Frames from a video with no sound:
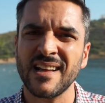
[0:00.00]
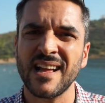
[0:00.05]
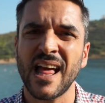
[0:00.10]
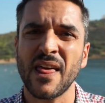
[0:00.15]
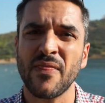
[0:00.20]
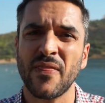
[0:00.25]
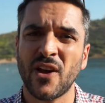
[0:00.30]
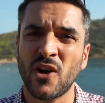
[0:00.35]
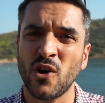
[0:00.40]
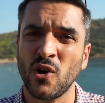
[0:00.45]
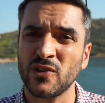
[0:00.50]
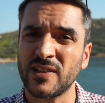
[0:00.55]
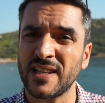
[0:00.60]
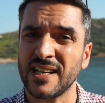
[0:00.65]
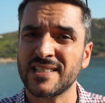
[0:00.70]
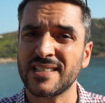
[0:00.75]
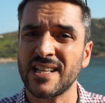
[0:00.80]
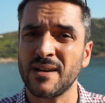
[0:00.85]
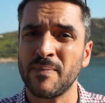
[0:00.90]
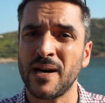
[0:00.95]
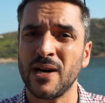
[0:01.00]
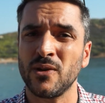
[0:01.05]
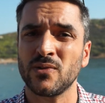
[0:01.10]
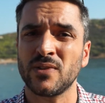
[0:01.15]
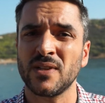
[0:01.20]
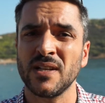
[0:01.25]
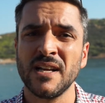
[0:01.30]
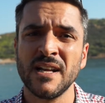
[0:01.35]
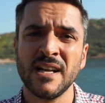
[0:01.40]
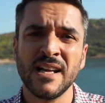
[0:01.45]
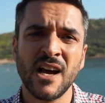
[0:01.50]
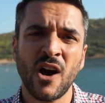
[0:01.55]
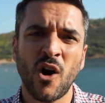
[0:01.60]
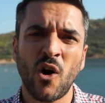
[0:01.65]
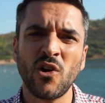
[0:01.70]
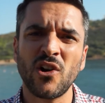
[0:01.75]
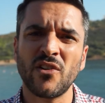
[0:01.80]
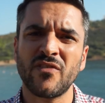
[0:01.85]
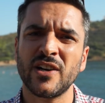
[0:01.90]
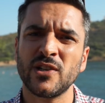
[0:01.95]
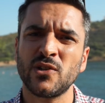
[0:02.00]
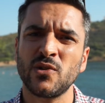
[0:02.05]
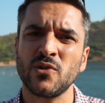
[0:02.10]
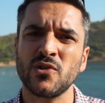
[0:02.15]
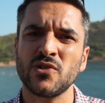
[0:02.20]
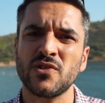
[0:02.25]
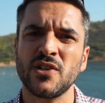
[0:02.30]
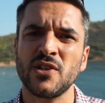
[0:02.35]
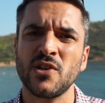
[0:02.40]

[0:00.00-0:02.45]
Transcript: and the context about all of our tours.